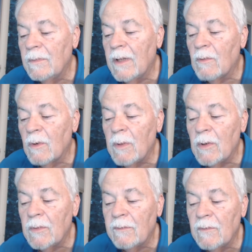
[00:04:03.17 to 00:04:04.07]
They were
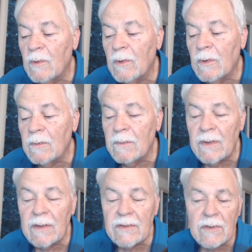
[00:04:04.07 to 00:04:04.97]
both for
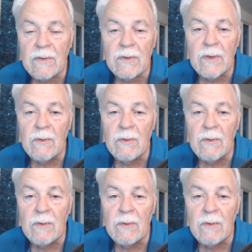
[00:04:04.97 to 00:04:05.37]
surgery.